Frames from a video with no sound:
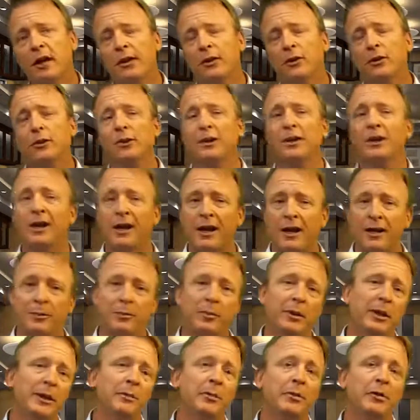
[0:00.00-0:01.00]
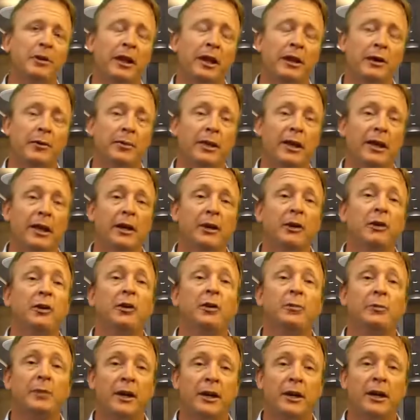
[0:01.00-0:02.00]
I know a lot of people that are making
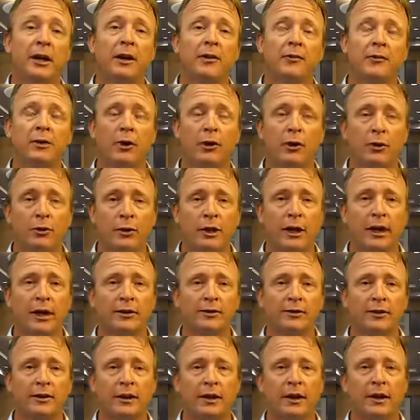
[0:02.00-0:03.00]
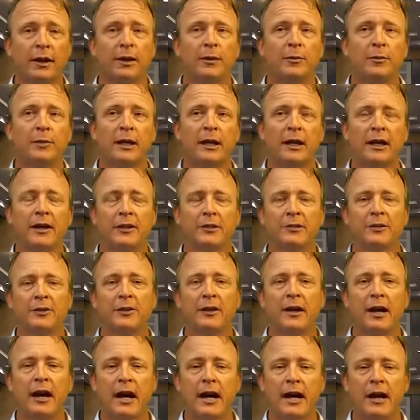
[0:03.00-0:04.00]
good money off of Odesk
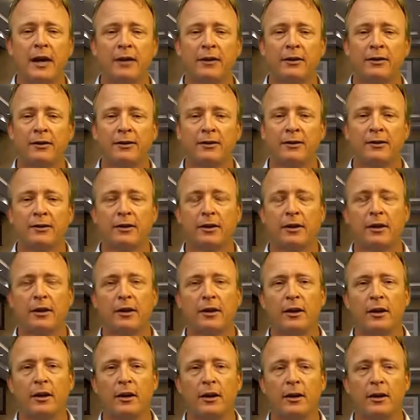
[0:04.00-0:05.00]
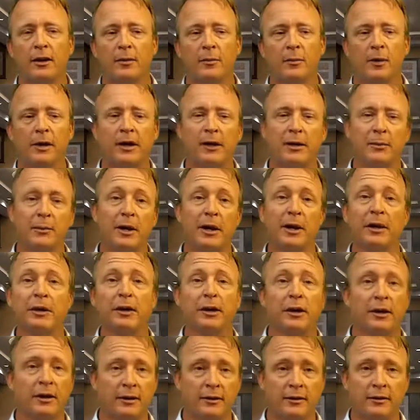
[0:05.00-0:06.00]
because as um, an
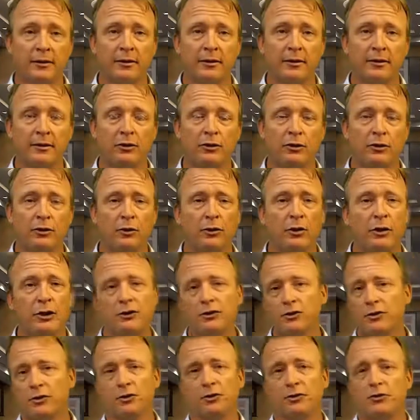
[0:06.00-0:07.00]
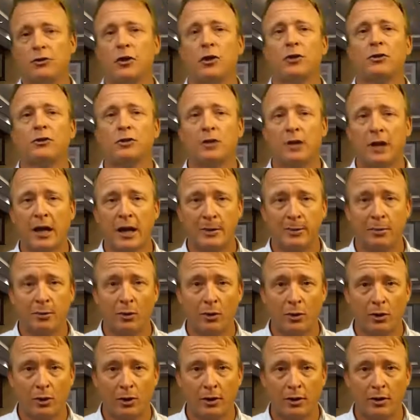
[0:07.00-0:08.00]
American, you could just charge a lot
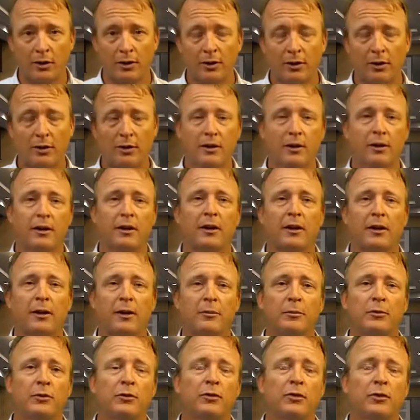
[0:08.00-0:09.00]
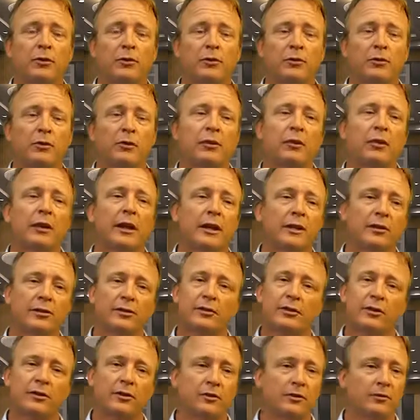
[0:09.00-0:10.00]
more. Um, so
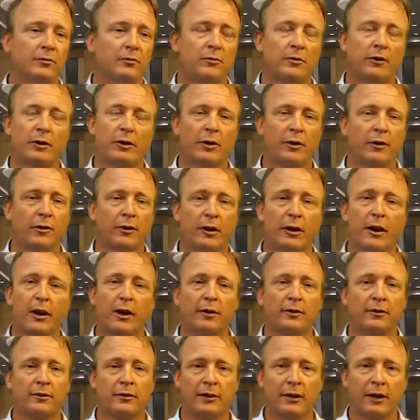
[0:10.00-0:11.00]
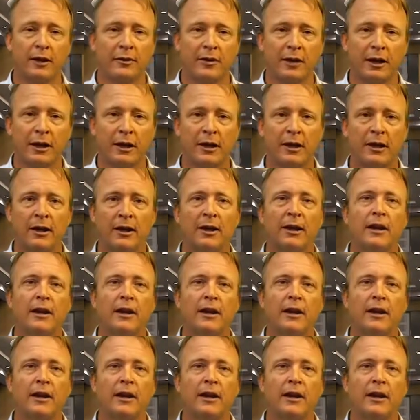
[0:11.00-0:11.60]
that's just you know the cost of living.